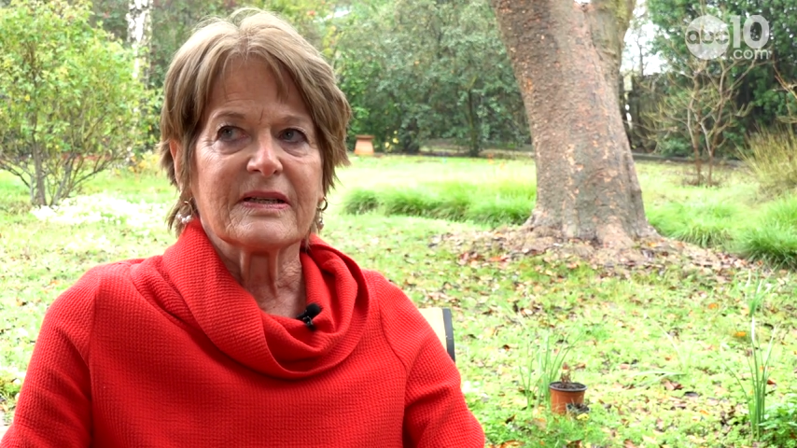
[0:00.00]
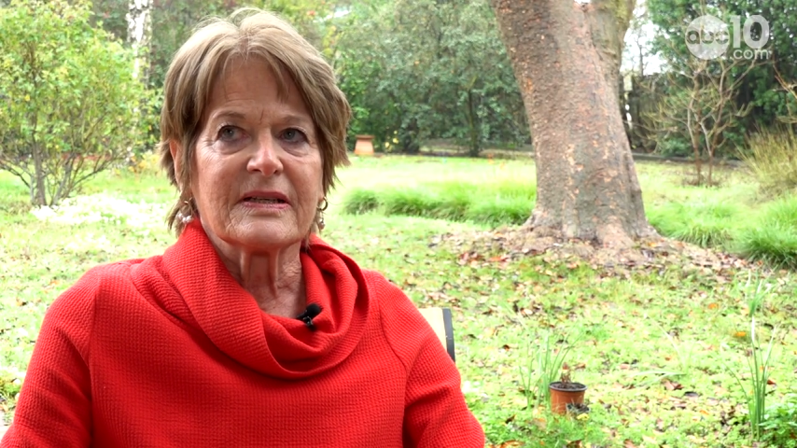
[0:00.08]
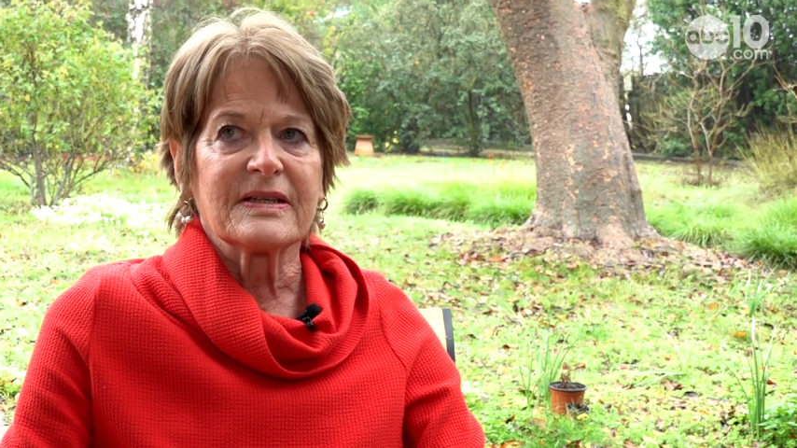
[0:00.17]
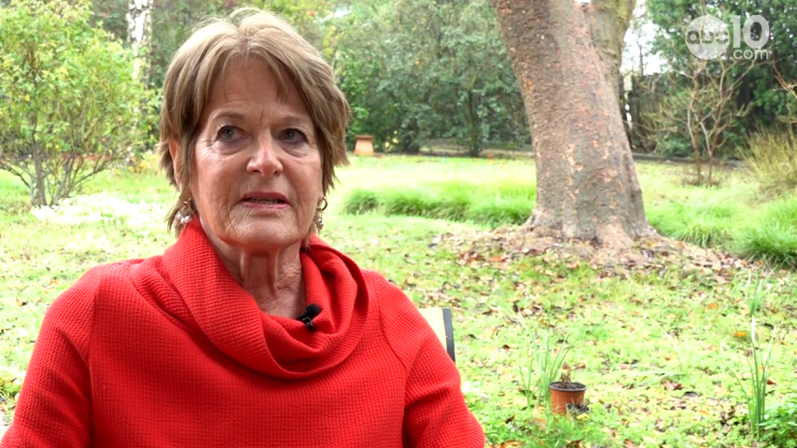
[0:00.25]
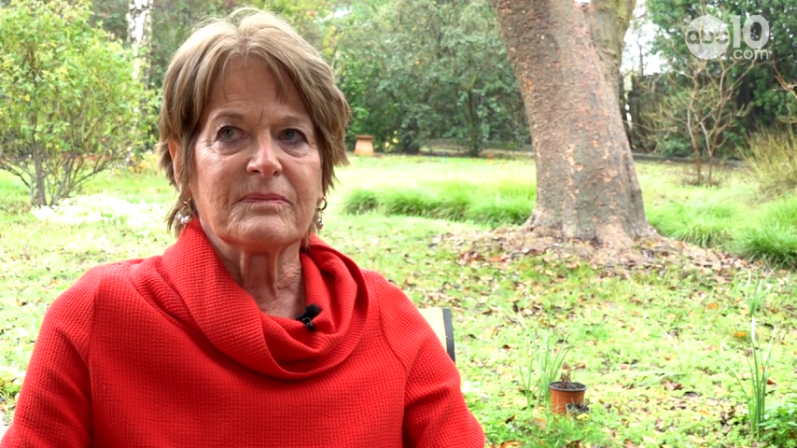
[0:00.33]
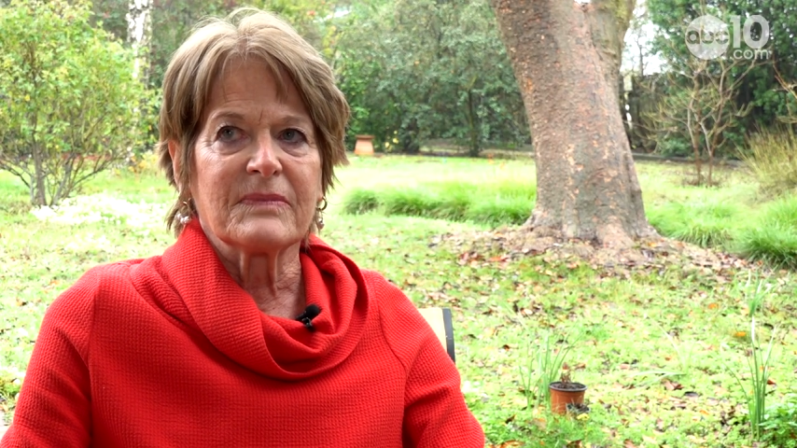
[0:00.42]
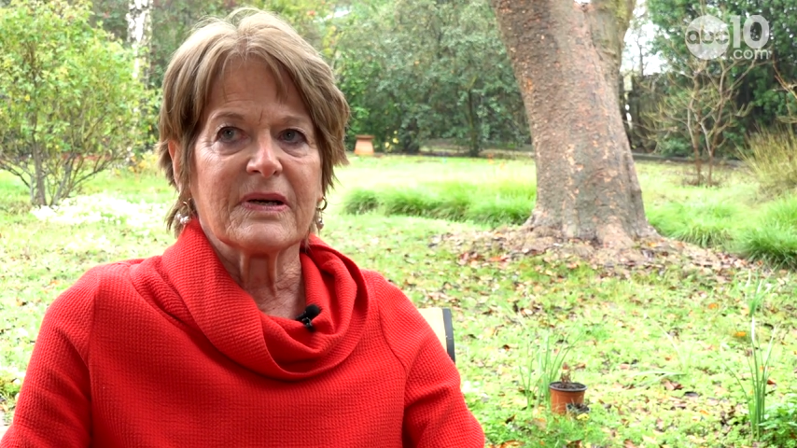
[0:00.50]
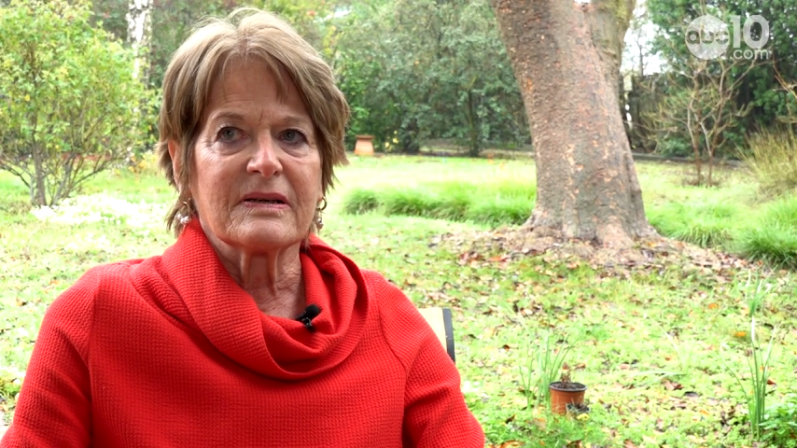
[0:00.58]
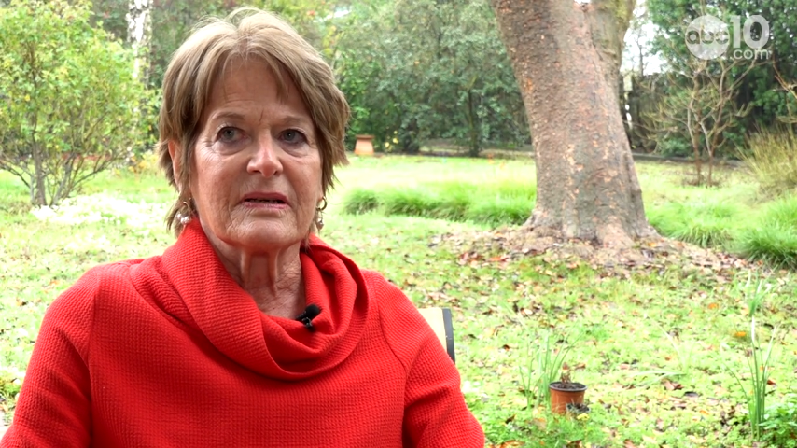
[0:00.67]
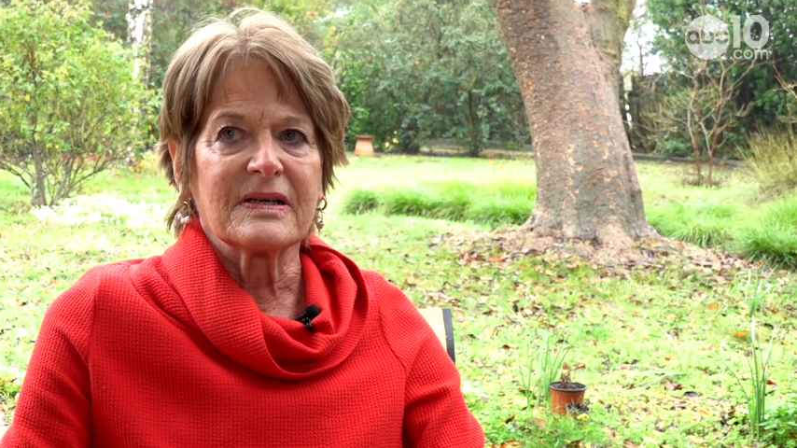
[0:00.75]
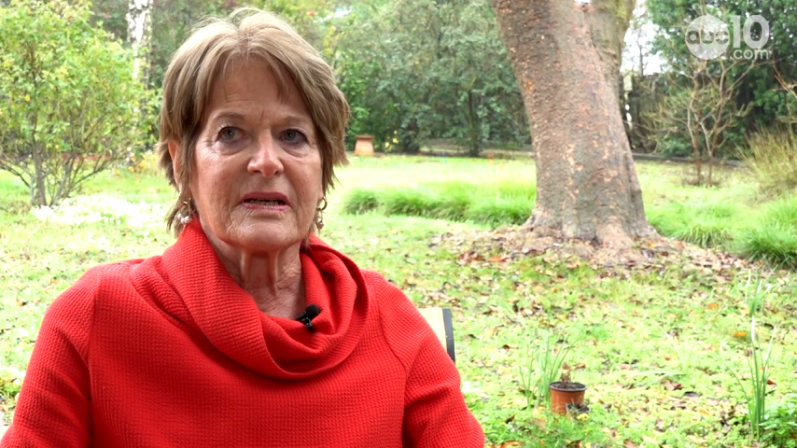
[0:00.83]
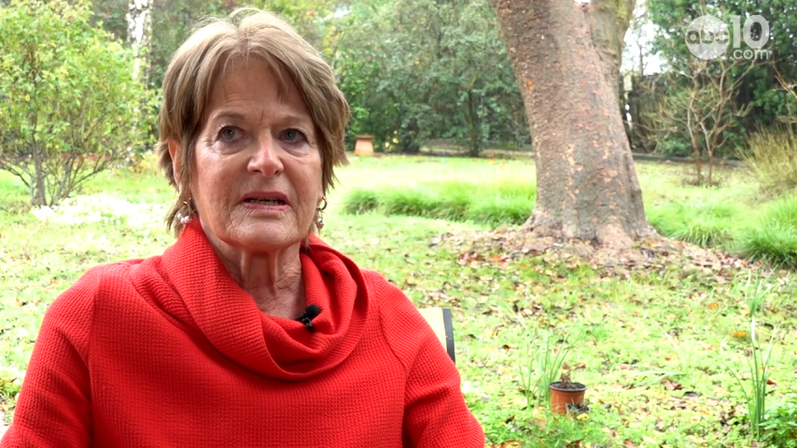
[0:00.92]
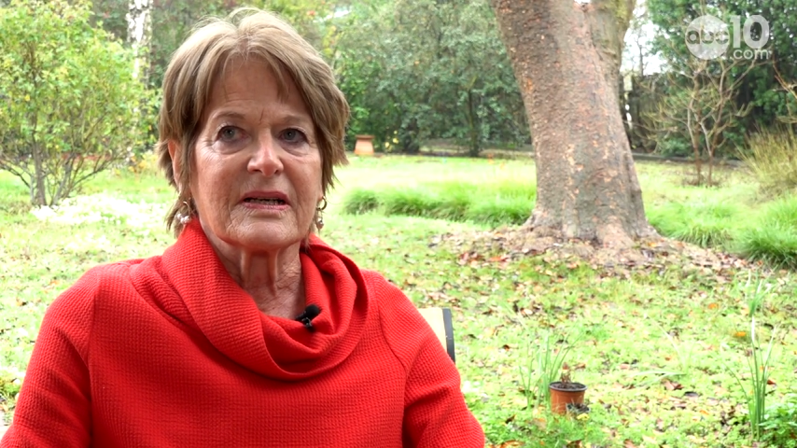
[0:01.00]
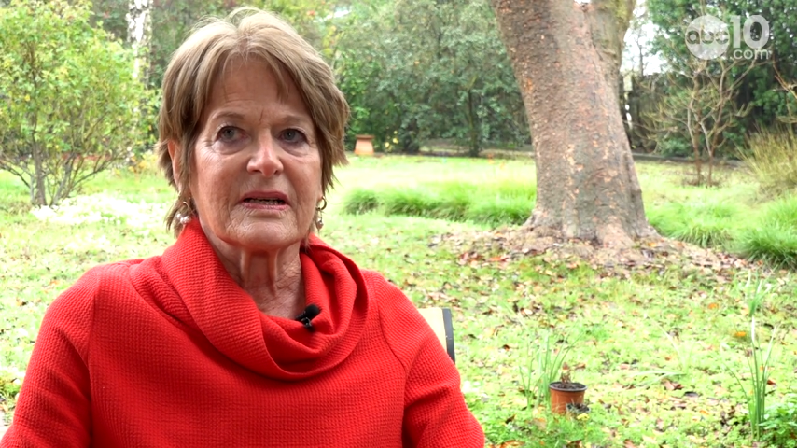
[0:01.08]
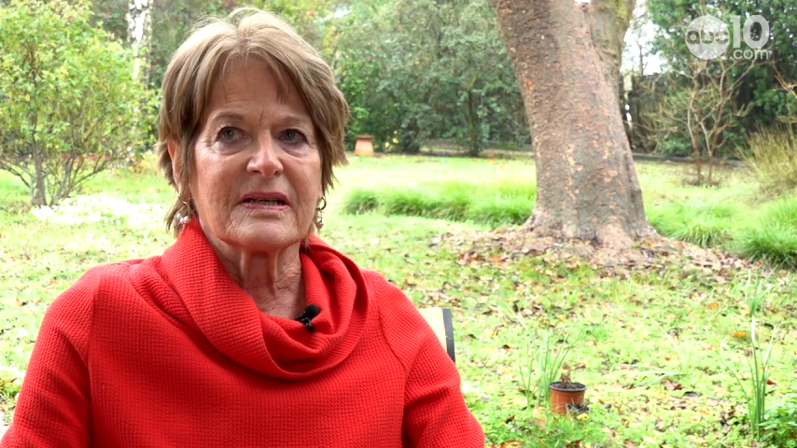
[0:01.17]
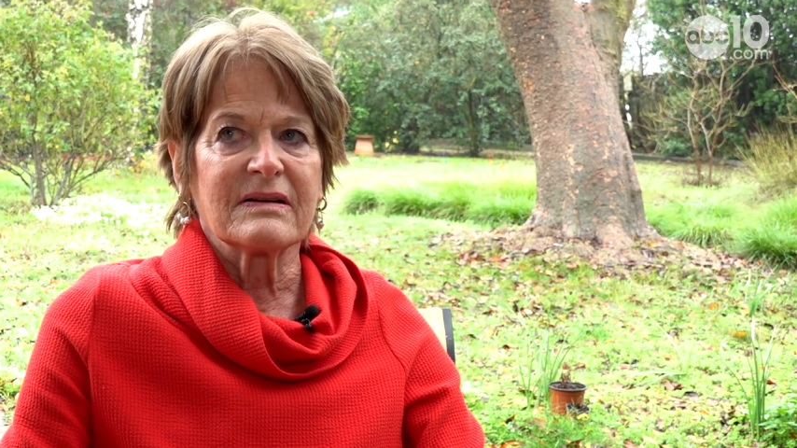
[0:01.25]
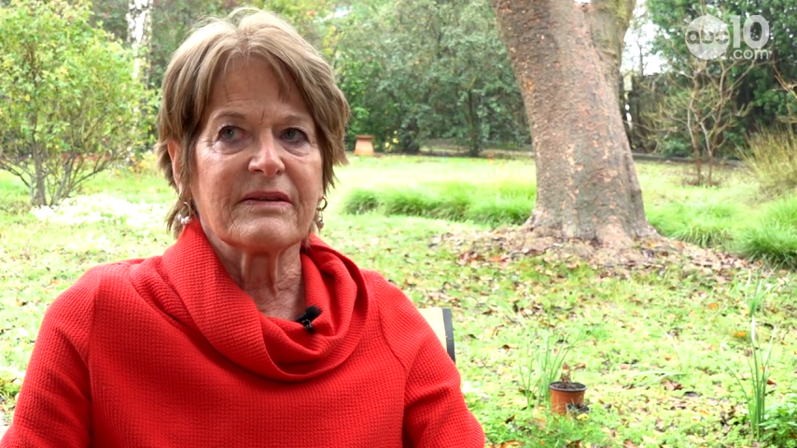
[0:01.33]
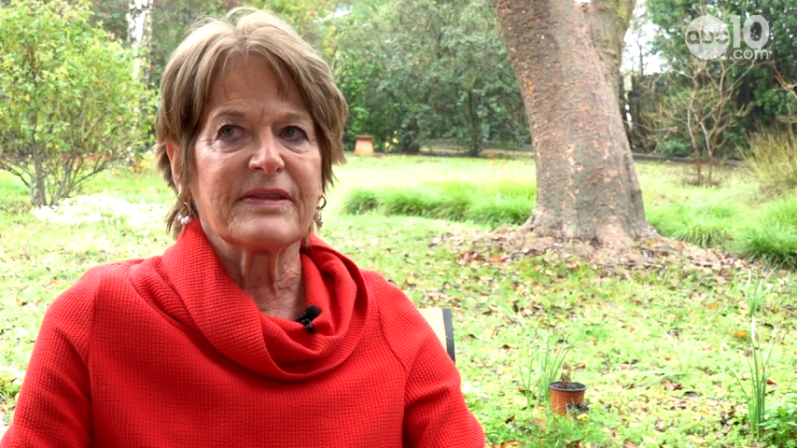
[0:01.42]
I
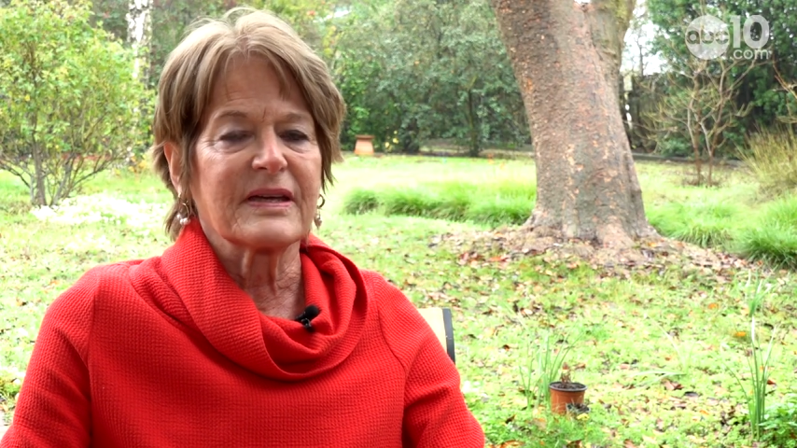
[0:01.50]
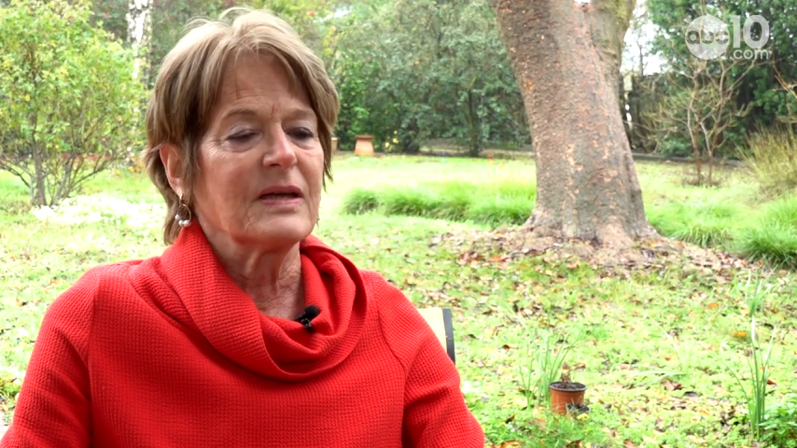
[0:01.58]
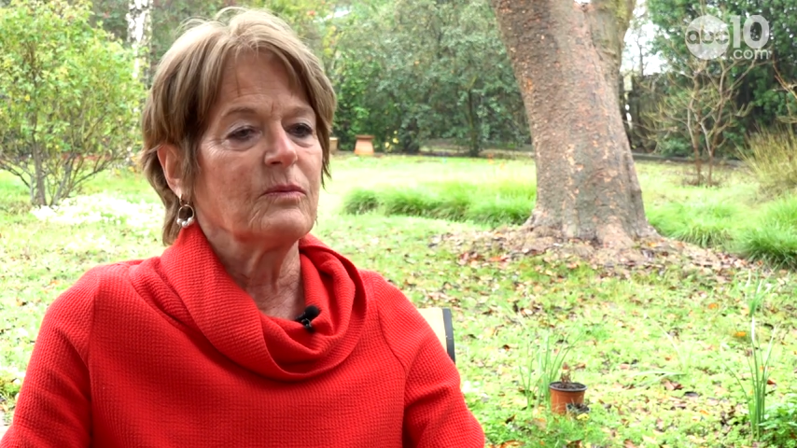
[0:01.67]
think